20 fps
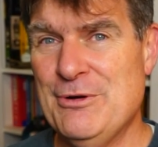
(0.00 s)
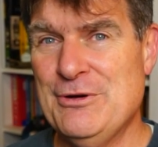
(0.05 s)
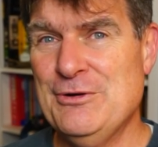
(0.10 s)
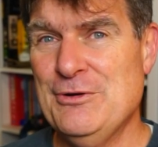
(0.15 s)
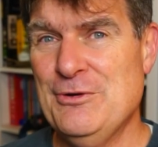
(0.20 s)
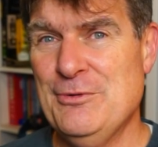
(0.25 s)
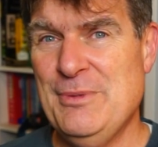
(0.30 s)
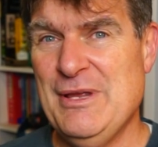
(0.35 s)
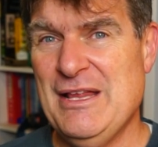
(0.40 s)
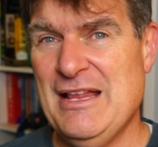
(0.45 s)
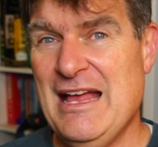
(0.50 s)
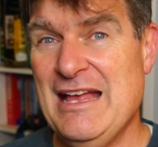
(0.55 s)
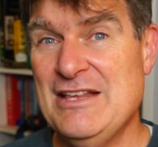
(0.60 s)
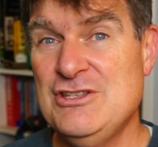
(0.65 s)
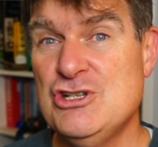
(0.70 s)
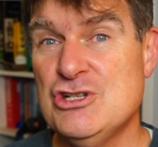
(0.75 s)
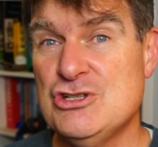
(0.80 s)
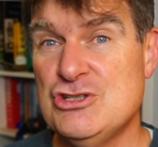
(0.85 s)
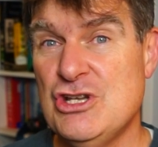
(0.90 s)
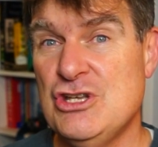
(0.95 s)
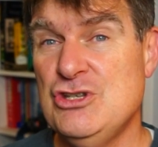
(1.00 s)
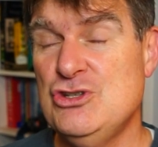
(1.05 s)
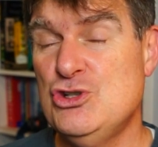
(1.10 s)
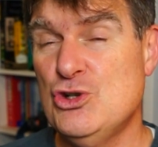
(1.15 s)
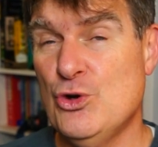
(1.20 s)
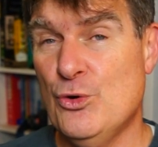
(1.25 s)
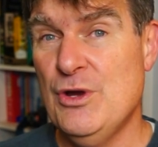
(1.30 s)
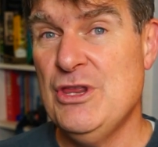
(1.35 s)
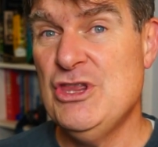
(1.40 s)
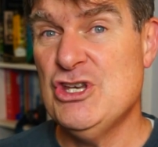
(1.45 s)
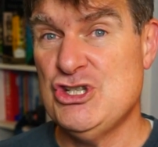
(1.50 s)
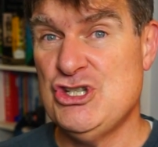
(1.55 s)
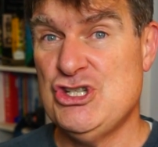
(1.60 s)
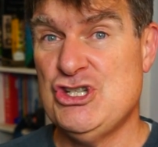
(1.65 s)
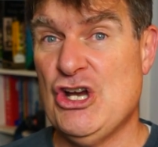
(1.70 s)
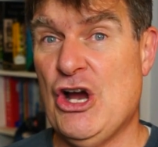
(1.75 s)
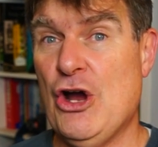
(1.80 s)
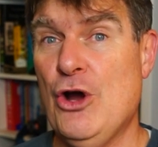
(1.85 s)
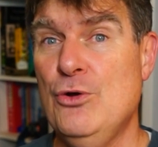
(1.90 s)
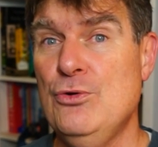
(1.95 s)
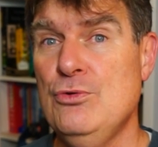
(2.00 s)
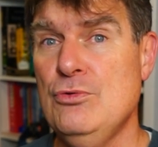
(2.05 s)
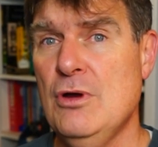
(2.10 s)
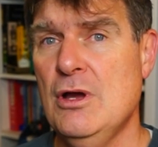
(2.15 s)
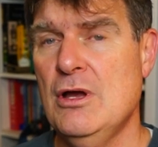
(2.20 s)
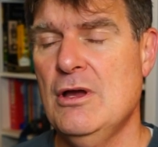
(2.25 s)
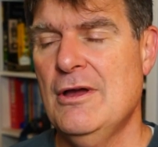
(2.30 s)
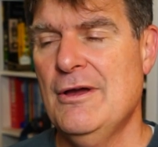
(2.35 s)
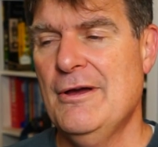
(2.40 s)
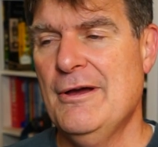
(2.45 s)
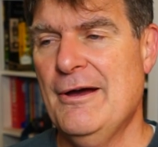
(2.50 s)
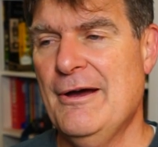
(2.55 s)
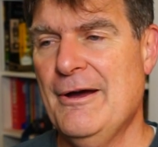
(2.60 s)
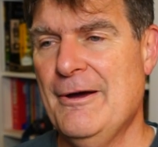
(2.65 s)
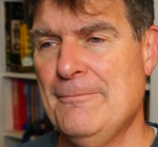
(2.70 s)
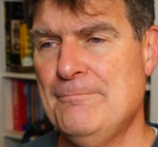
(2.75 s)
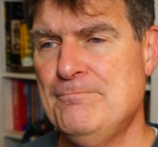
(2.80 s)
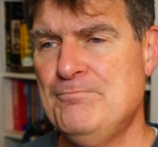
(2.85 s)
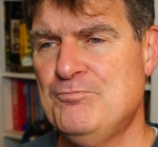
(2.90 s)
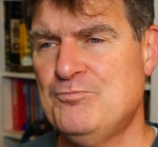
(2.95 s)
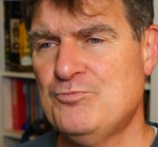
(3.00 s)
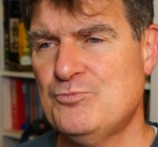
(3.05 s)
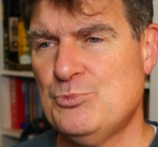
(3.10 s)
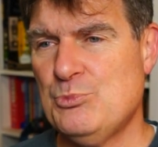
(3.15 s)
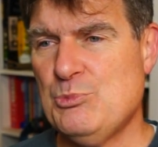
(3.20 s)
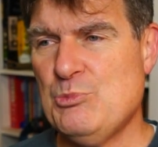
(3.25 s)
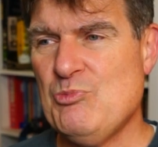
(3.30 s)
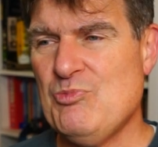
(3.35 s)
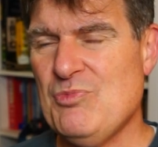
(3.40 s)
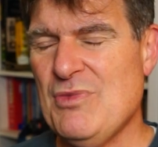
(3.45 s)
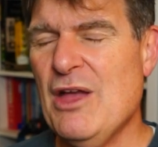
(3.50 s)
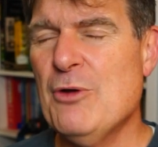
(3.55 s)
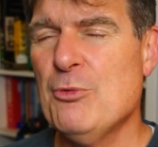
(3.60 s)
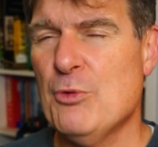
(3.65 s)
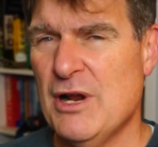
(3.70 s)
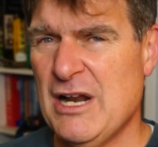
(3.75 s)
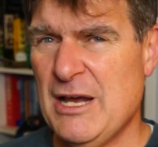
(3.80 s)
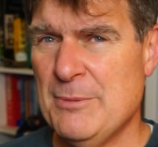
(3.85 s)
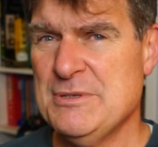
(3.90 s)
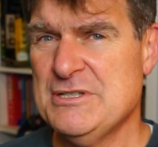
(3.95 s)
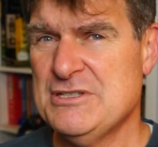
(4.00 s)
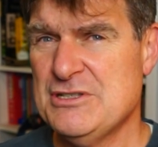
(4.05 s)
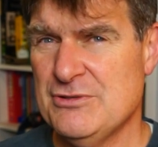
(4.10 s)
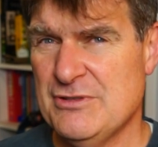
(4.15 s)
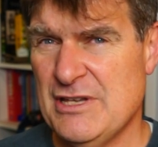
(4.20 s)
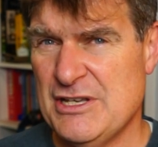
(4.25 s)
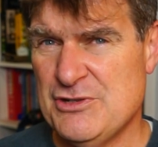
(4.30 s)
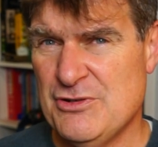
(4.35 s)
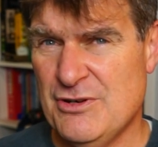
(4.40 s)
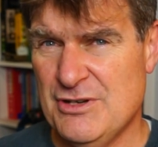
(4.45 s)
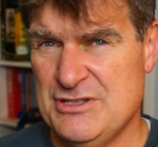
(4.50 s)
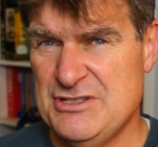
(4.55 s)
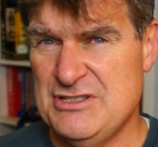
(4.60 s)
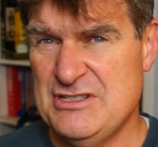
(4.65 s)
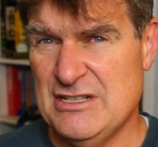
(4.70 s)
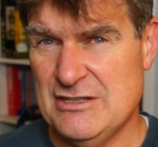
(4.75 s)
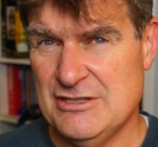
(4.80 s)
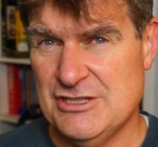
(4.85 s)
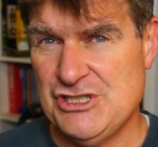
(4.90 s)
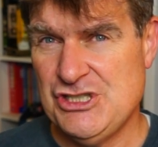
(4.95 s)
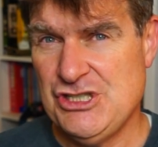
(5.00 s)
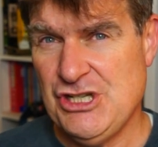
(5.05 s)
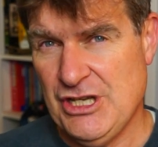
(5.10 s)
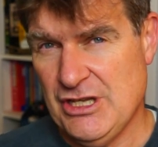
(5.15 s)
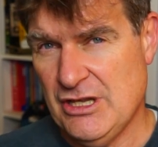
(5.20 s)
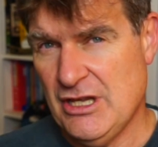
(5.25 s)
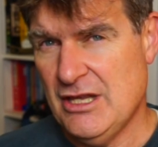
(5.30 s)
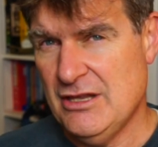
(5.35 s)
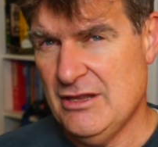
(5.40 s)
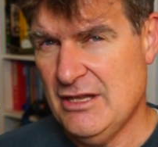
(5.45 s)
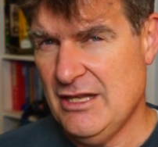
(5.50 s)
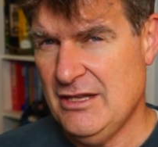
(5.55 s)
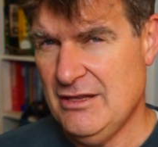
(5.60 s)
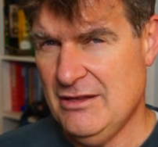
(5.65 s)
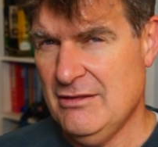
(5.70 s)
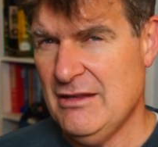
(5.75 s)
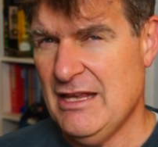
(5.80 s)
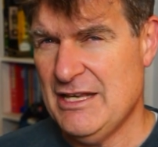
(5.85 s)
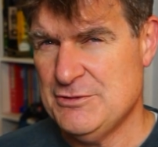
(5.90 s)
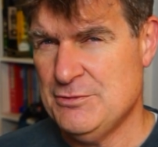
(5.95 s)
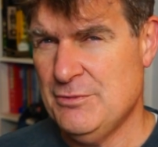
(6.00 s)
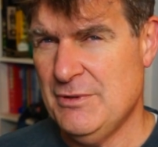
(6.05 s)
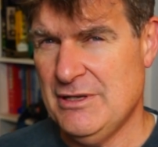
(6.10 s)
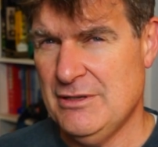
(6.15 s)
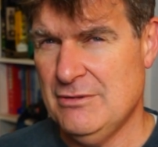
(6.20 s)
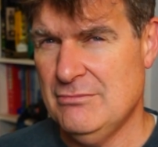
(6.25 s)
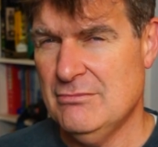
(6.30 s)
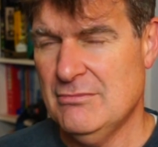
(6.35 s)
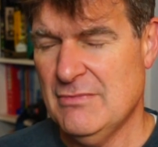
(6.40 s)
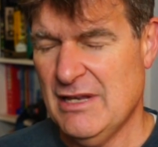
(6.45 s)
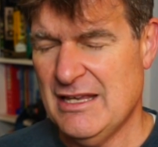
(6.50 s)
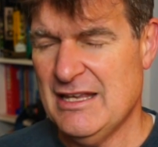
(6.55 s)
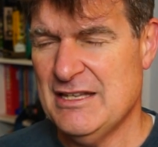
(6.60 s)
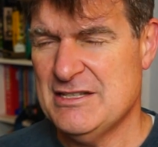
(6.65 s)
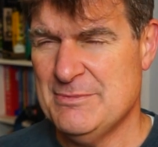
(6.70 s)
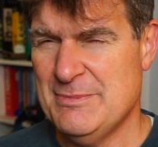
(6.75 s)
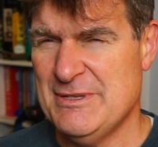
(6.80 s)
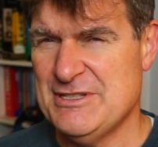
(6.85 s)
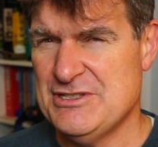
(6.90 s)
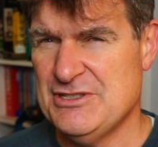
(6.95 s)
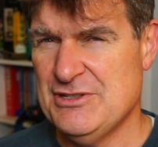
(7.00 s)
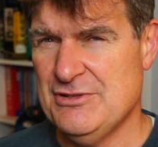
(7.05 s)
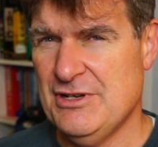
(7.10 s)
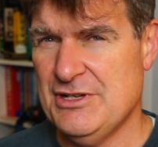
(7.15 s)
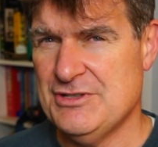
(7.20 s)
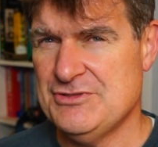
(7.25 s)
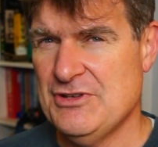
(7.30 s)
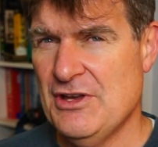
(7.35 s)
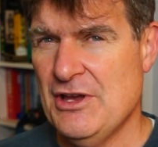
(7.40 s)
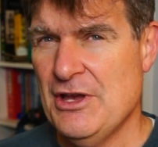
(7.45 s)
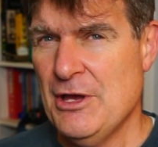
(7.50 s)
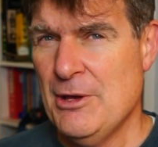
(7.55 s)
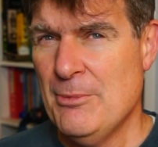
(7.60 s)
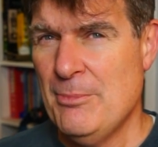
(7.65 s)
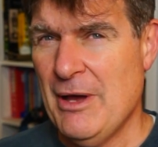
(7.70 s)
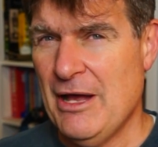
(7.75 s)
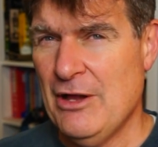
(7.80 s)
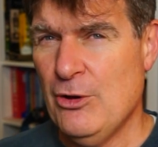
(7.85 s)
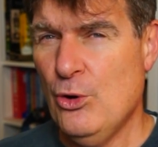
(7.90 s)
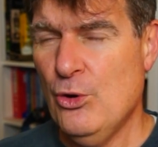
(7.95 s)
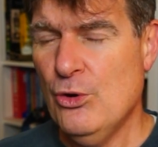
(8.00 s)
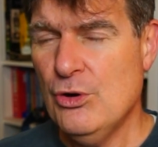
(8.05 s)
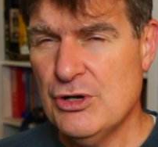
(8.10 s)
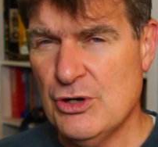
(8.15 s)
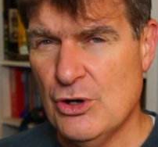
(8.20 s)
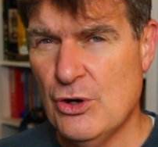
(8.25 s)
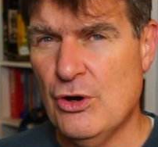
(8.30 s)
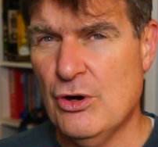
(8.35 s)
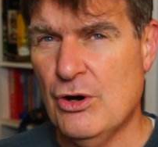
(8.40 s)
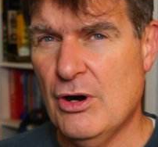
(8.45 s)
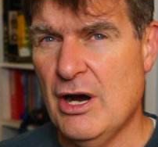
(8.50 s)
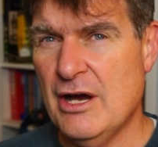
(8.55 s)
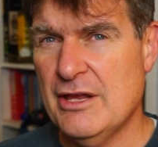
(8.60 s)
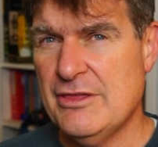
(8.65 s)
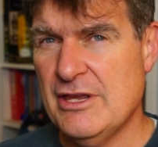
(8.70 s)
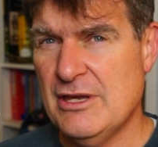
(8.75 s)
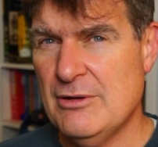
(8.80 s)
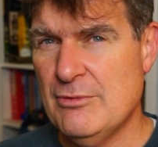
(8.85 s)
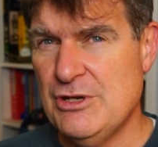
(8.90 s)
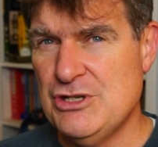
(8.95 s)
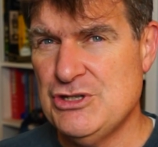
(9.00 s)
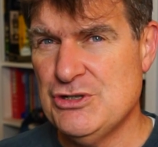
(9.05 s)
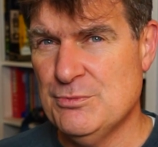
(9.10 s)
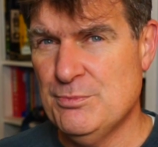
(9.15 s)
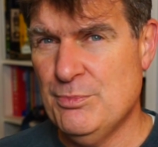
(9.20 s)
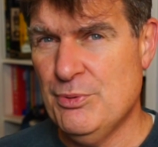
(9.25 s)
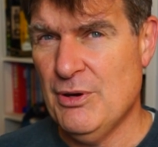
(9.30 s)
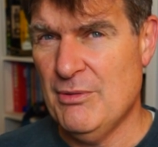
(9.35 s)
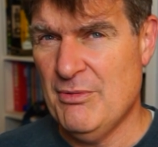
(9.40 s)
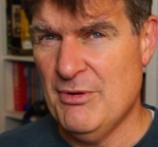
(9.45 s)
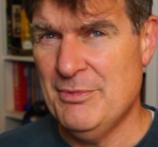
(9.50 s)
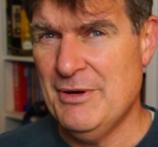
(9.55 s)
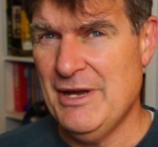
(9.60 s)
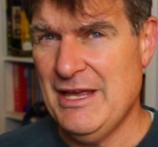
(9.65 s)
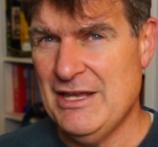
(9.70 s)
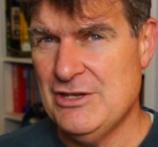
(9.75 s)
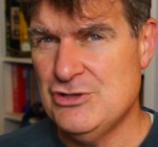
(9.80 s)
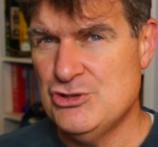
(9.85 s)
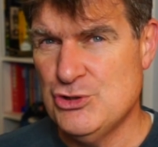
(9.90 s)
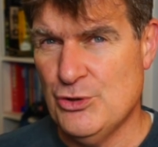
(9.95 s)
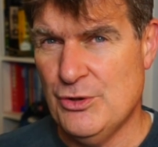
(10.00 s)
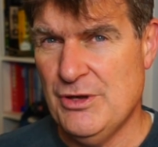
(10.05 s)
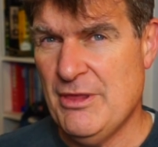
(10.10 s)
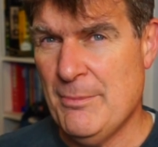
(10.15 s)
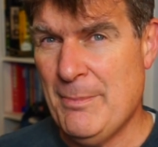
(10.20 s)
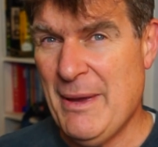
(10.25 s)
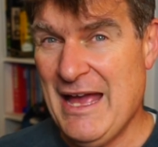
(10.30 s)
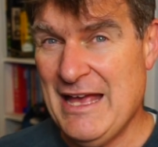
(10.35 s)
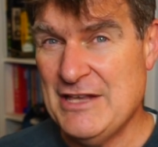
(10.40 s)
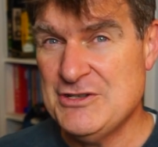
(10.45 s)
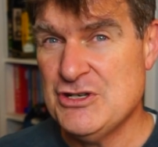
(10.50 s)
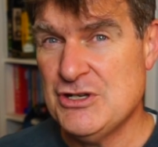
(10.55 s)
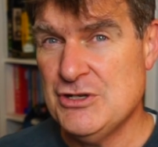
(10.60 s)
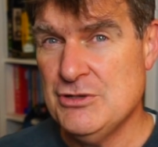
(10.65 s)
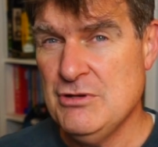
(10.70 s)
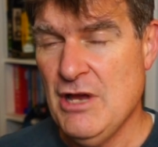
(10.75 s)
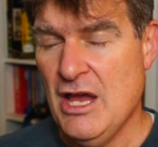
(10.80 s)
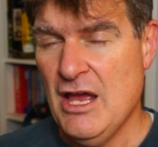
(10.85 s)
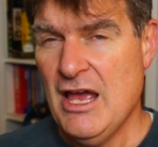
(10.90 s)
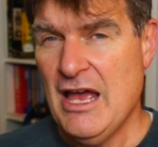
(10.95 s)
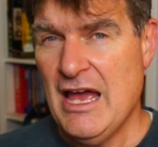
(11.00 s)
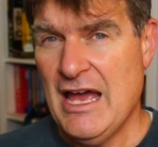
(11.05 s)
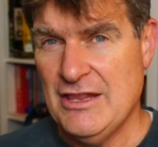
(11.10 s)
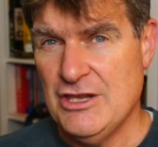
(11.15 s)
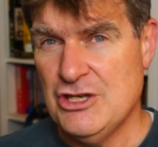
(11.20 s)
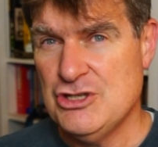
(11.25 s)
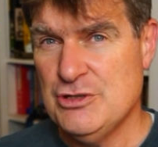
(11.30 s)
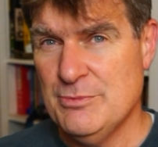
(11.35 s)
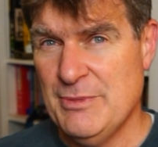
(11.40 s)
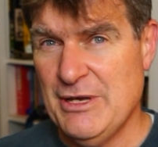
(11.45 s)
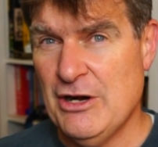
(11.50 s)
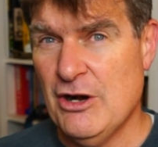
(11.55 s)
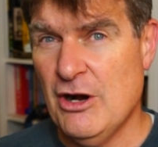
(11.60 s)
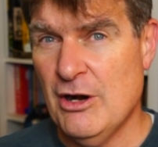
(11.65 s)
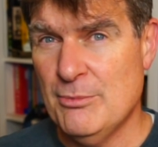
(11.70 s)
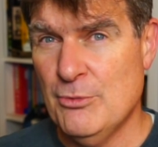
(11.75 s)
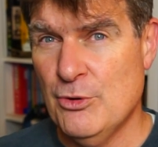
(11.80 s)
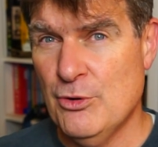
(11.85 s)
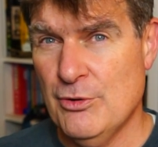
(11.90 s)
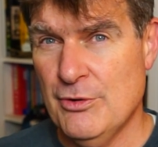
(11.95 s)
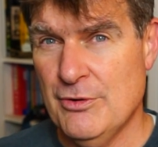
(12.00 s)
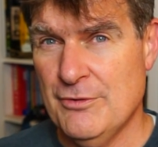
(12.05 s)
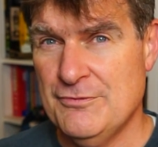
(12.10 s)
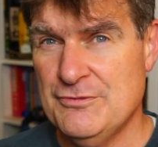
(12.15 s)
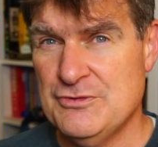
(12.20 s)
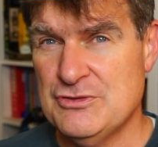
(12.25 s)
a little bit and just enjoy the show, right up until they try and sell us shit, and then that's when it gets a bit serious. But all in all, I think we should probably enjoy the panto, and there should be a lot more